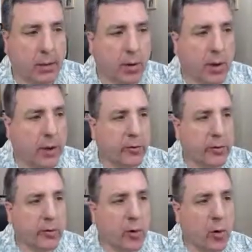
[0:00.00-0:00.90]
Okay, so
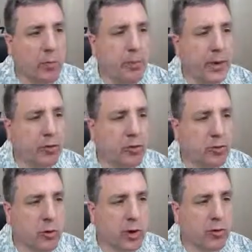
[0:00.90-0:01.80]
this whole big
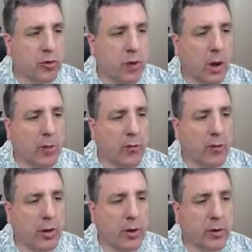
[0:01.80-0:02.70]
structure up
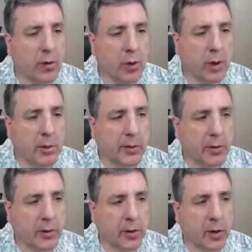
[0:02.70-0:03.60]
front, don't worry about
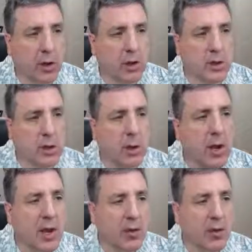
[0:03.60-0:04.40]
these other colors here.